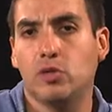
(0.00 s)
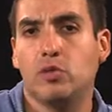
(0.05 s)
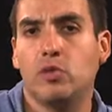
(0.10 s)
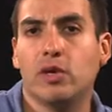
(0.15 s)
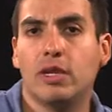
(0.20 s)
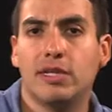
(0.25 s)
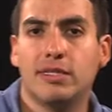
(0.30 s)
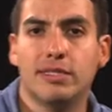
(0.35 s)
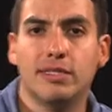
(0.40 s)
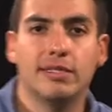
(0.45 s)
you
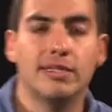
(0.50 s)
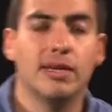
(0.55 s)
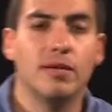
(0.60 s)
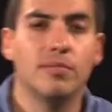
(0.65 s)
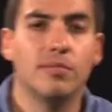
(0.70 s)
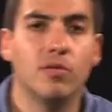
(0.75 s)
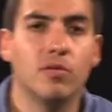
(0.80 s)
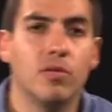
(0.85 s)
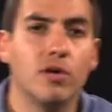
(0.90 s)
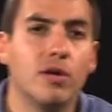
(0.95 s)
one last
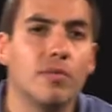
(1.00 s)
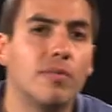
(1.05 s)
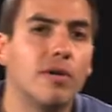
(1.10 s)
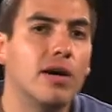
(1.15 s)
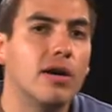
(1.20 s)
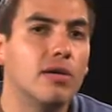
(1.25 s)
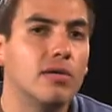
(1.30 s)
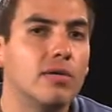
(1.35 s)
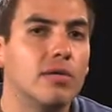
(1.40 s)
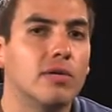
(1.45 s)
example. What
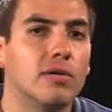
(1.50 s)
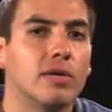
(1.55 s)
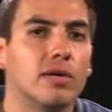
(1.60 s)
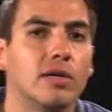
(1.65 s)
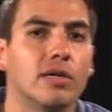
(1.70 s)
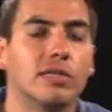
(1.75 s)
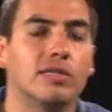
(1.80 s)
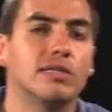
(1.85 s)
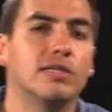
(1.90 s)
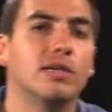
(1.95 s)
about
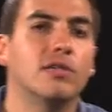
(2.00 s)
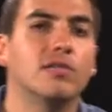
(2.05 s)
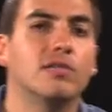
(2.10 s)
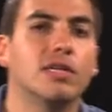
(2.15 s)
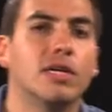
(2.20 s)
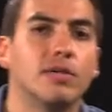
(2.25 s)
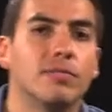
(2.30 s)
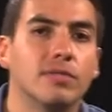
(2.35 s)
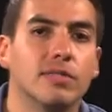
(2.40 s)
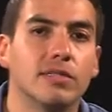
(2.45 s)

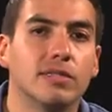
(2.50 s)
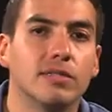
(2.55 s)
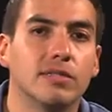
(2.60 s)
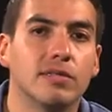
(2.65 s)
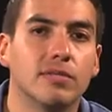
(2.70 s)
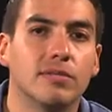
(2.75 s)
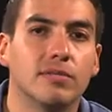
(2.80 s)
stereotypes?